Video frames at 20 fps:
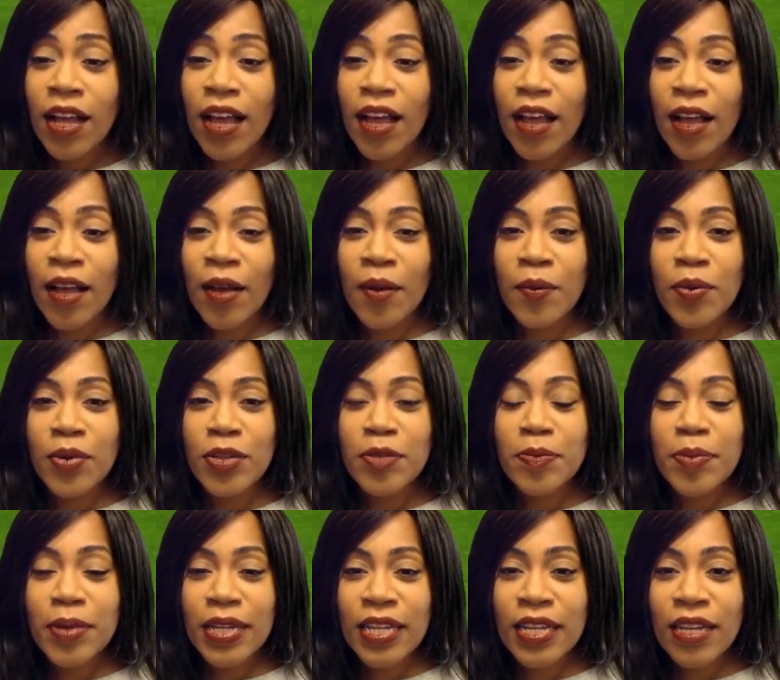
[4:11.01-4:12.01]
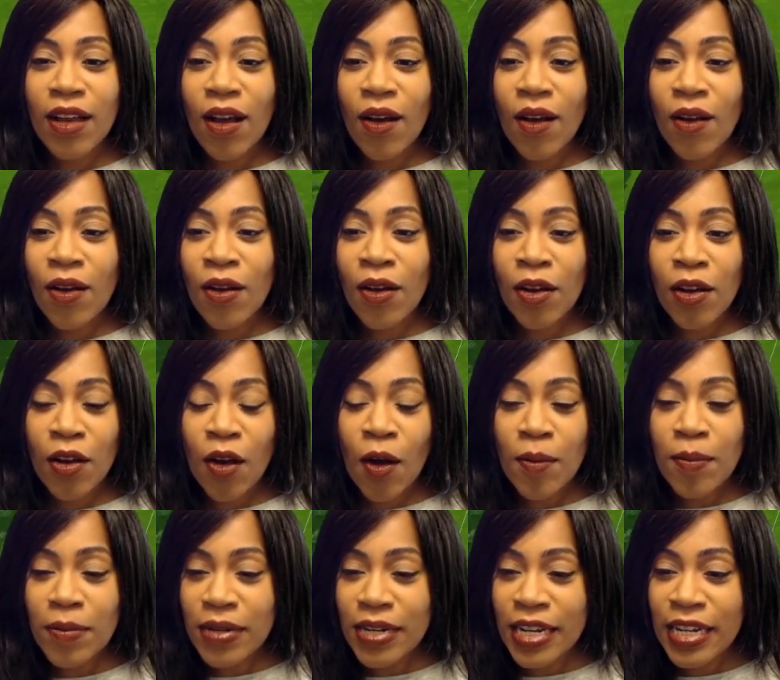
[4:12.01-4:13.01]
would be our
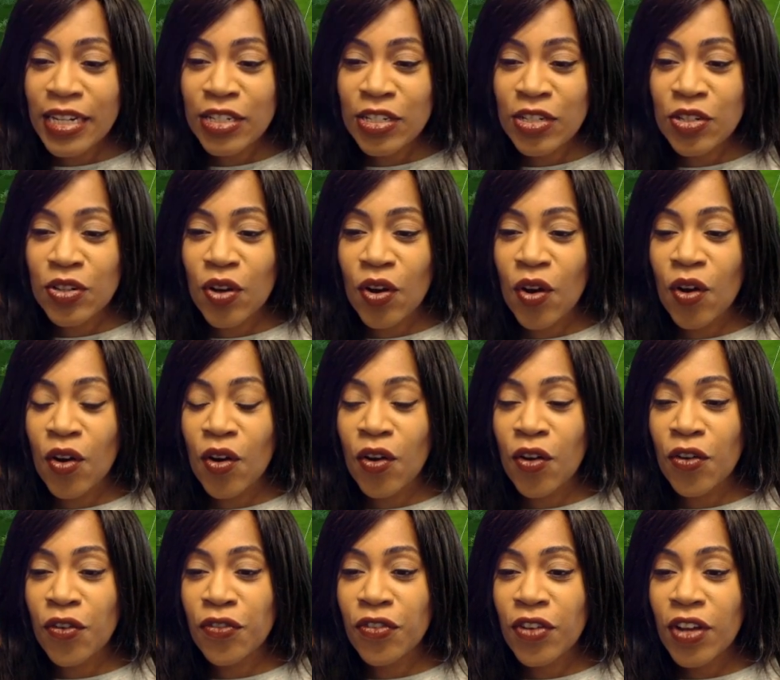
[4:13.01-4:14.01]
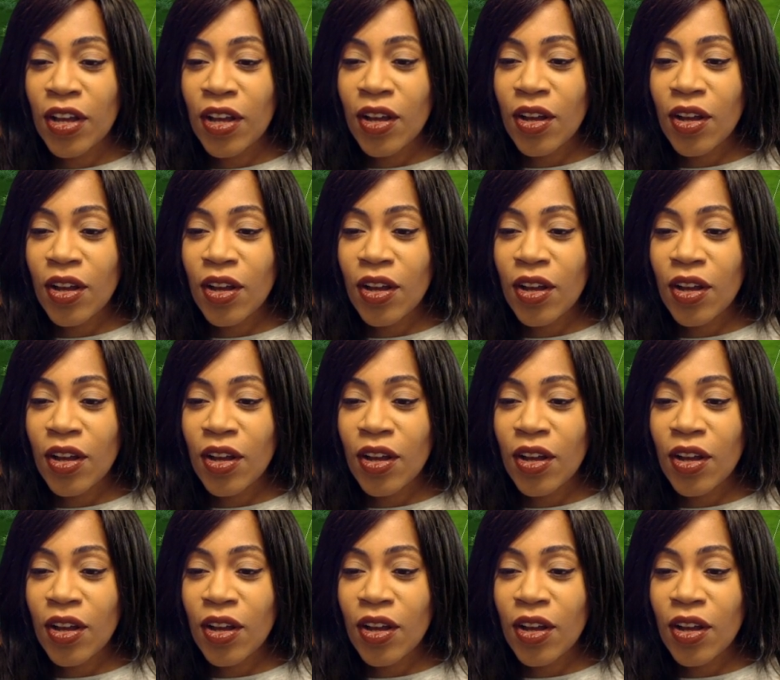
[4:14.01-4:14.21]
combination of